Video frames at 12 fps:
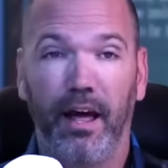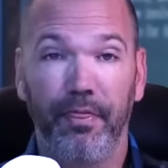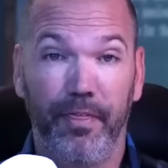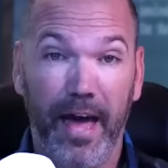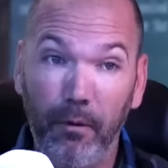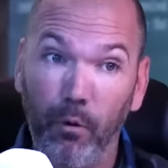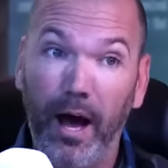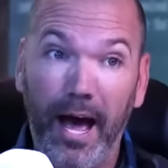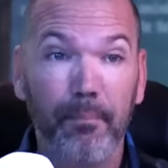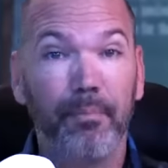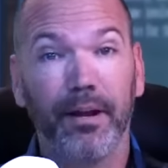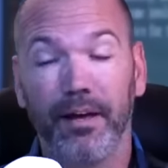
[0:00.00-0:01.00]
That will
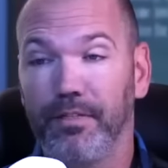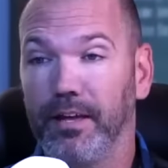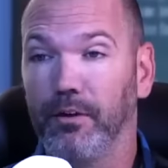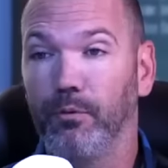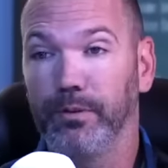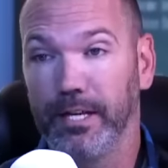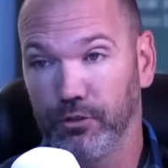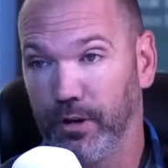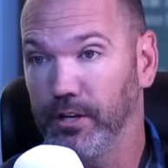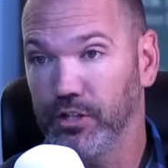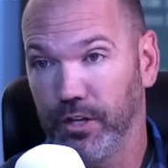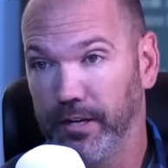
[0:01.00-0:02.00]
happen, I think, when they try
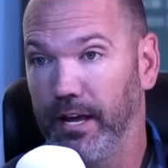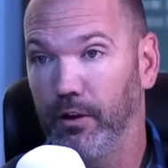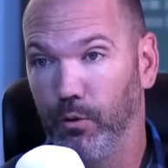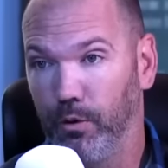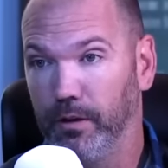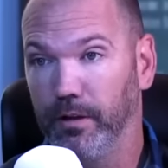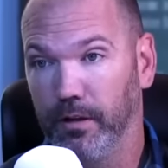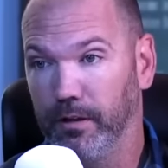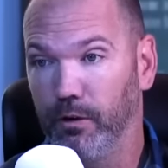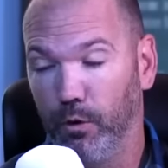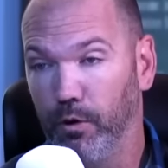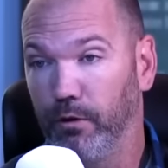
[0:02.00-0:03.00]
to shut down
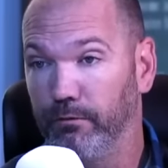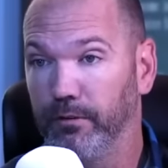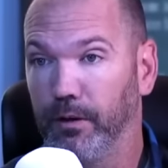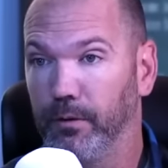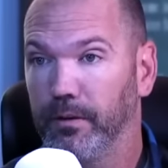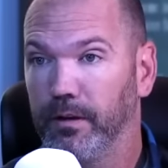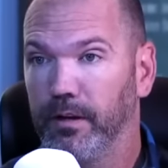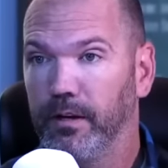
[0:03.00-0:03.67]
the oil flow.